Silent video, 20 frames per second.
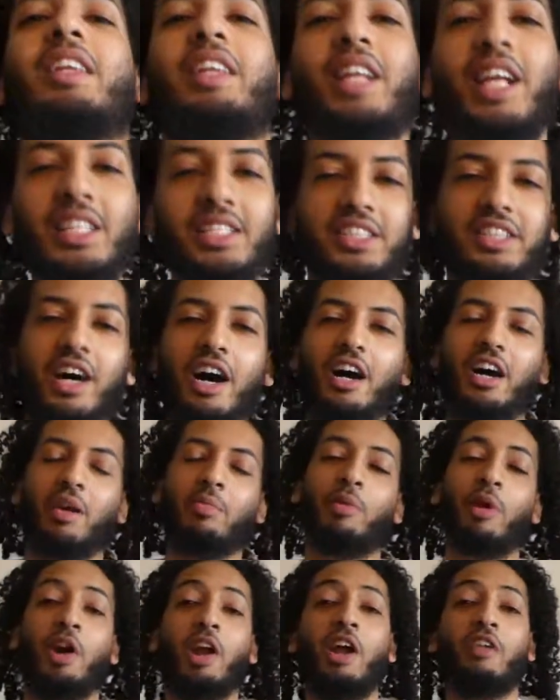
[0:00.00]
Let's talk
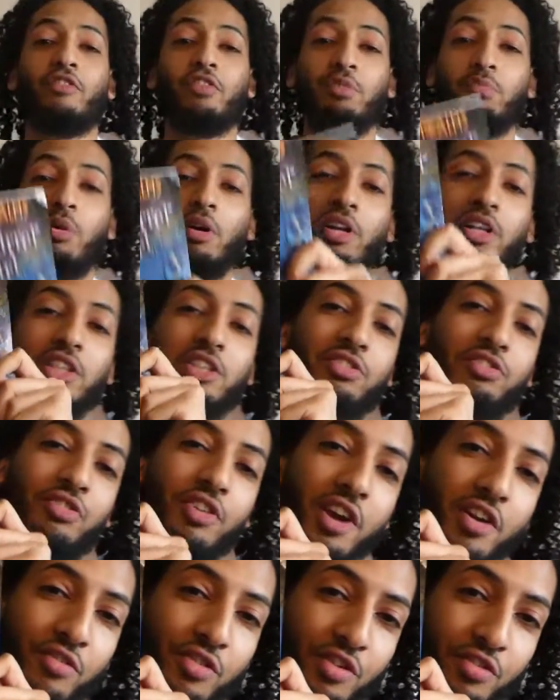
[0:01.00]
about everybody's
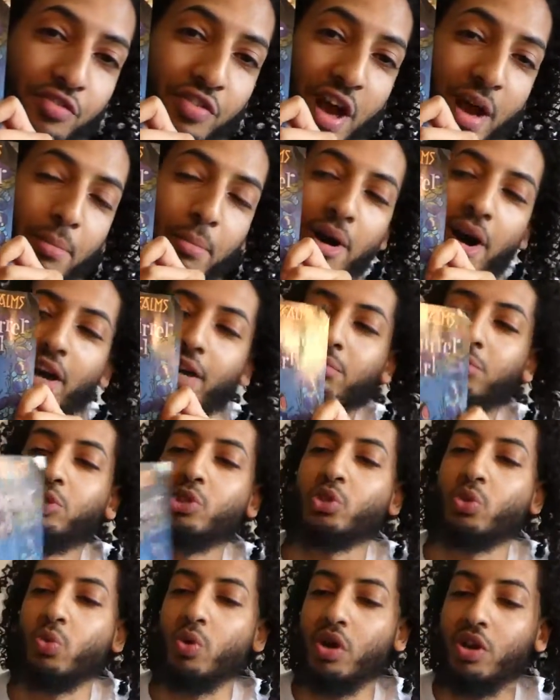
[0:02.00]
favorite fat-bottomed
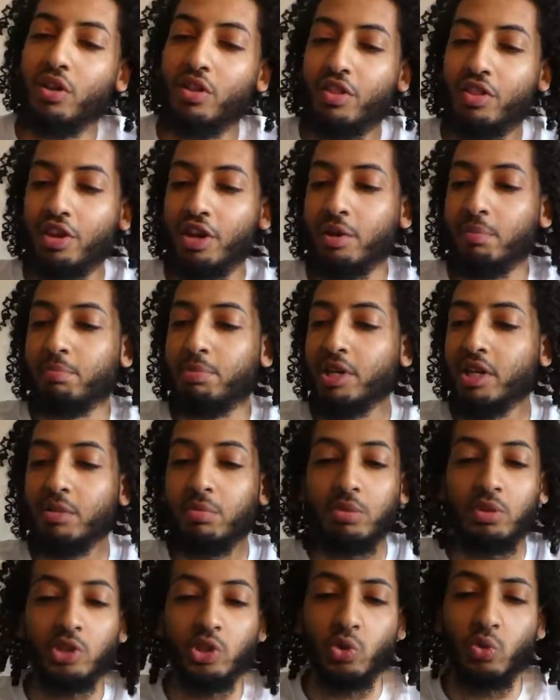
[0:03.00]
squirrel, the
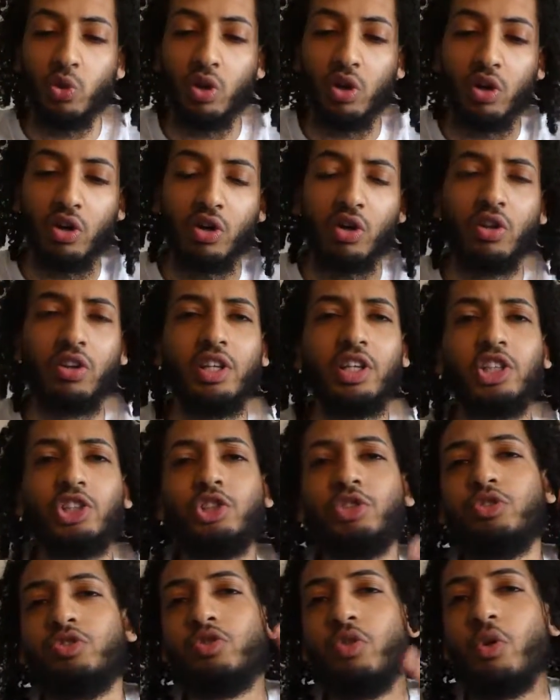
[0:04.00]
Unbeatable Squirrel Girl,
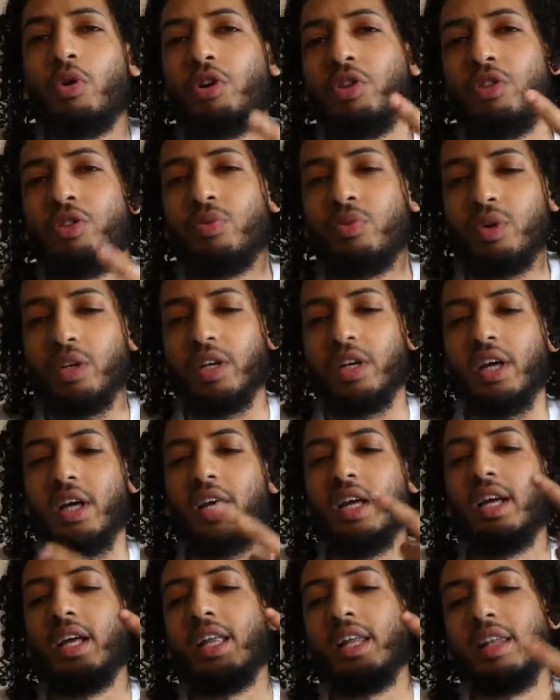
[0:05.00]
issue 43.
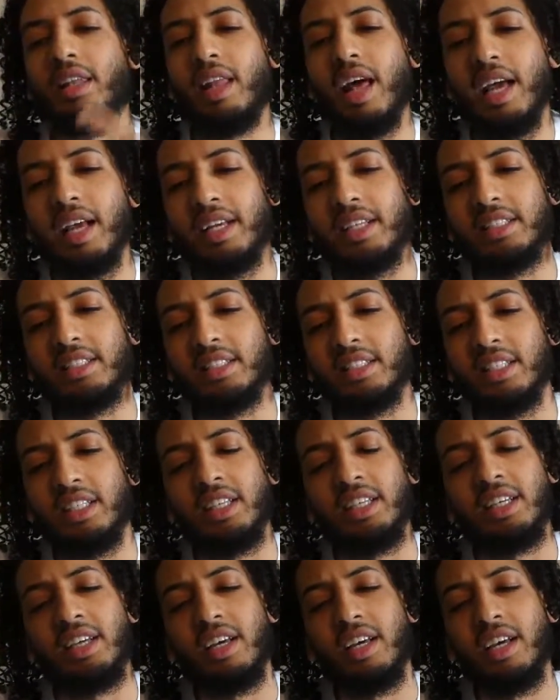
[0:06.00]

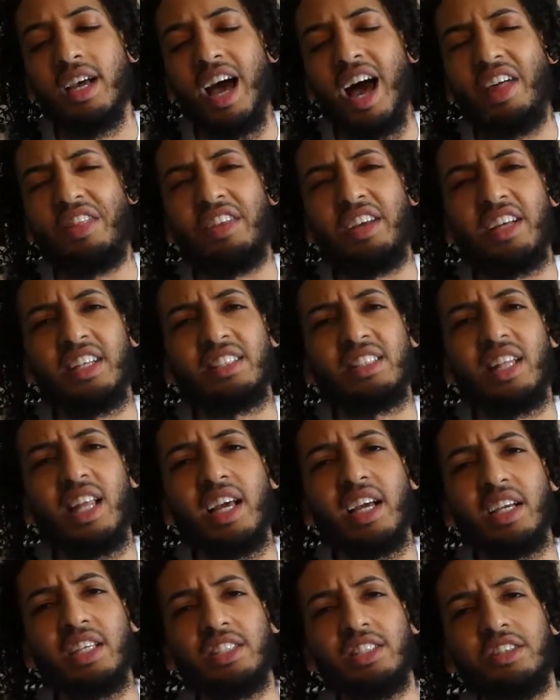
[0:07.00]
Legacy, I think it's
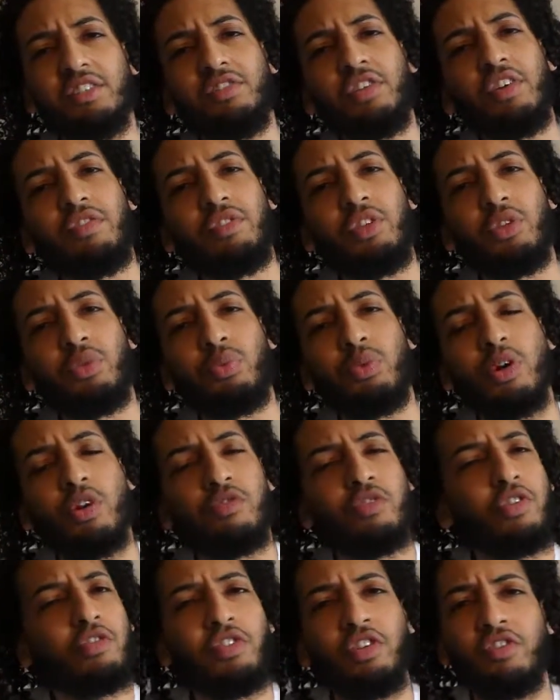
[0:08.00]
Legacy 53 or
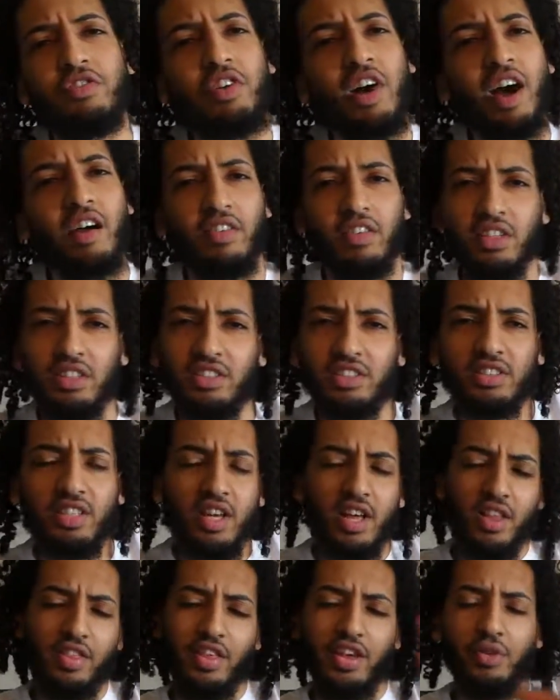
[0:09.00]
55, because
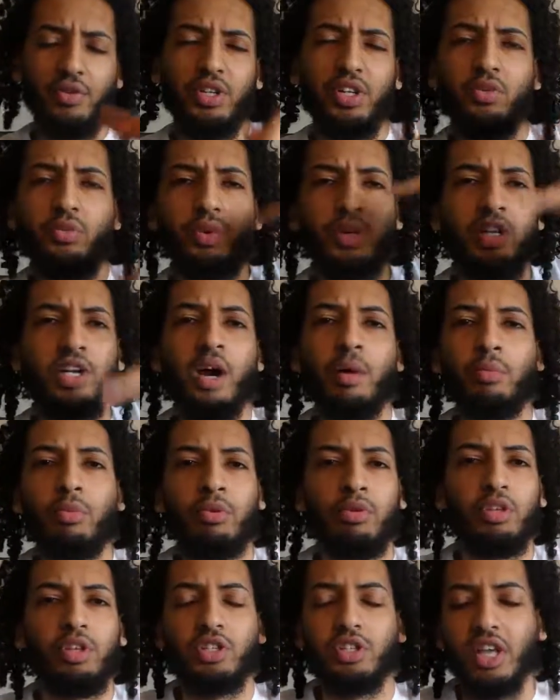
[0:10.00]
they did
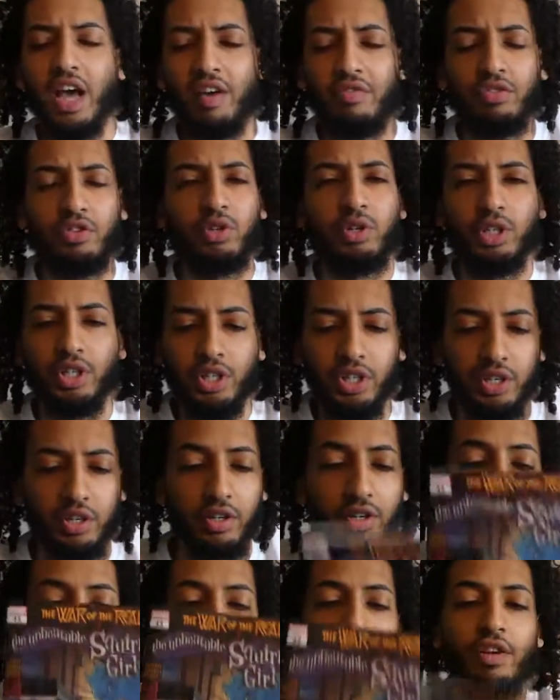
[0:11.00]
renumber this after a
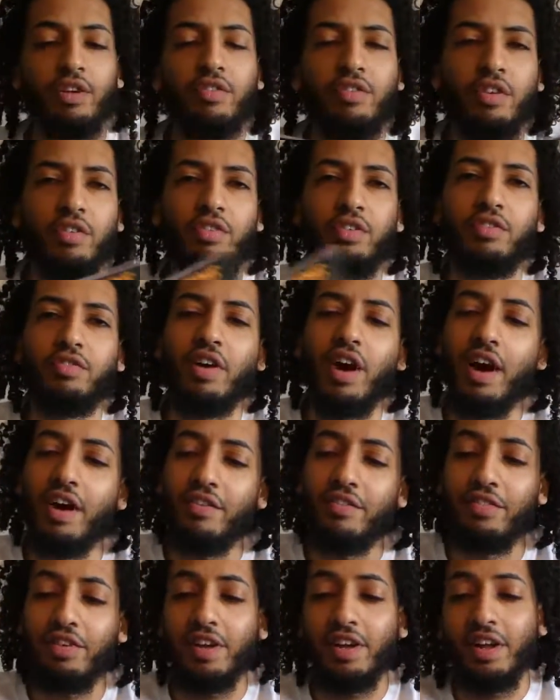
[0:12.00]
year.
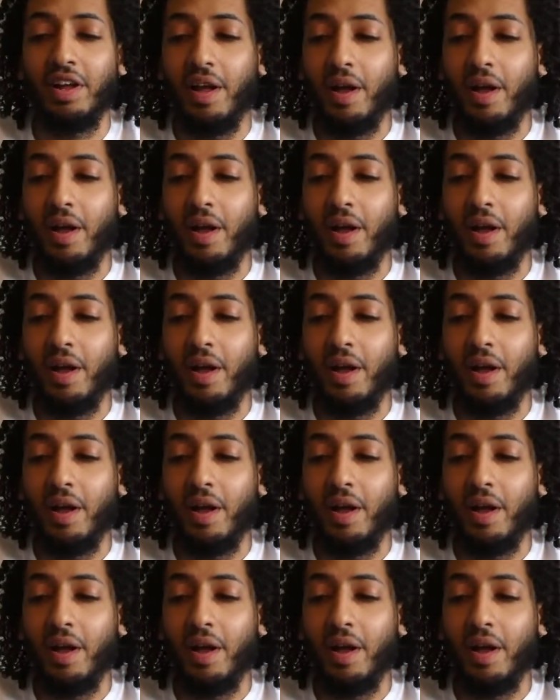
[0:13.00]
55.